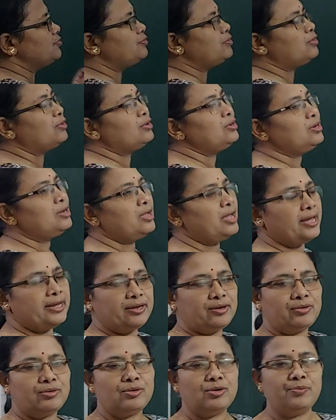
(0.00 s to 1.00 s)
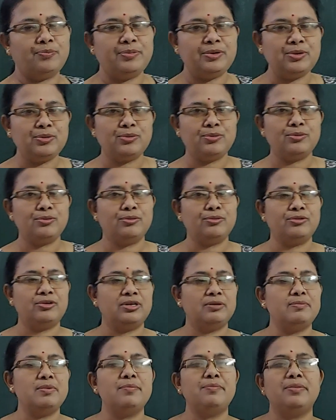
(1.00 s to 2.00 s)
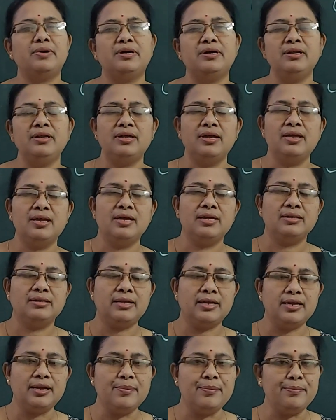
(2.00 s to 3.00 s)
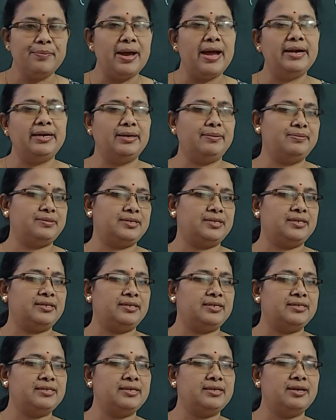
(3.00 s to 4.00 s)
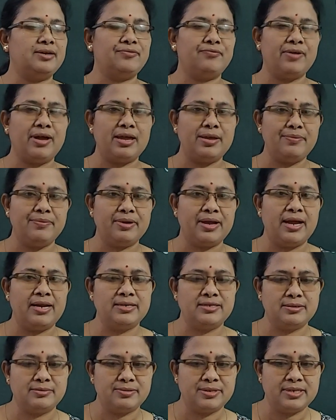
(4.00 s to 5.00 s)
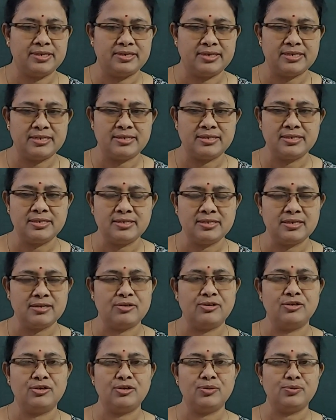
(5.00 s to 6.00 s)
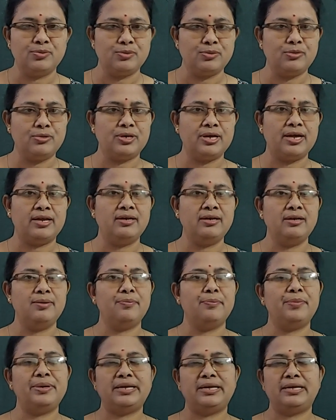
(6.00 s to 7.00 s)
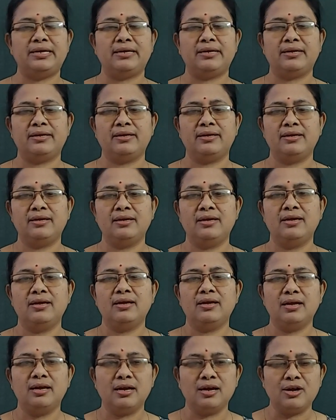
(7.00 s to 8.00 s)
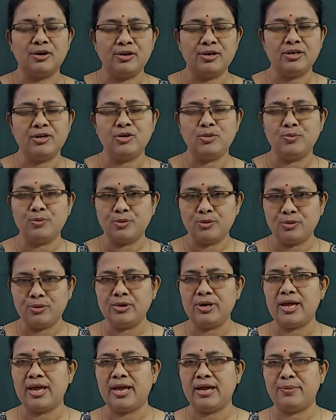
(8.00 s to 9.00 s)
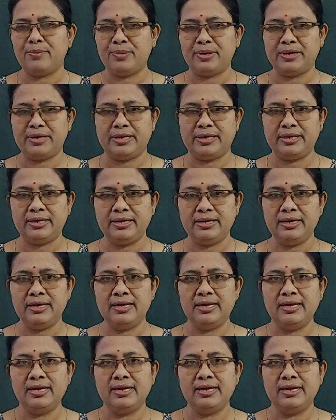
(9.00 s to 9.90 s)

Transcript: of all, I hope you could remember the imperative sentence. There are 5 kinds of sentences according to mood and meaning. According to mood and meaning,